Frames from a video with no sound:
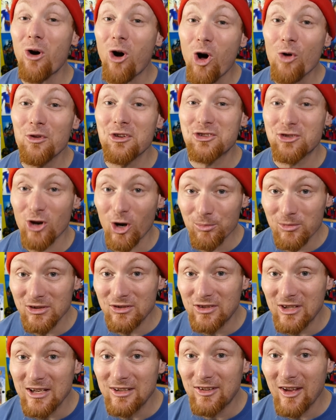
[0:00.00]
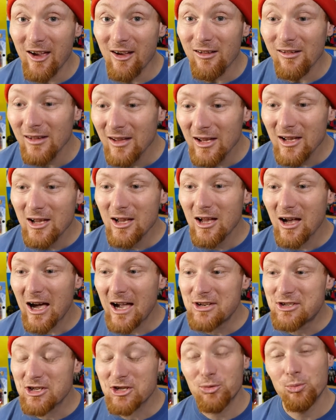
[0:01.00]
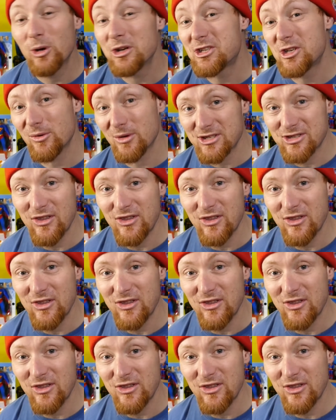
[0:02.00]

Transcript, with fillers: all the sculpted detail. I just wish it was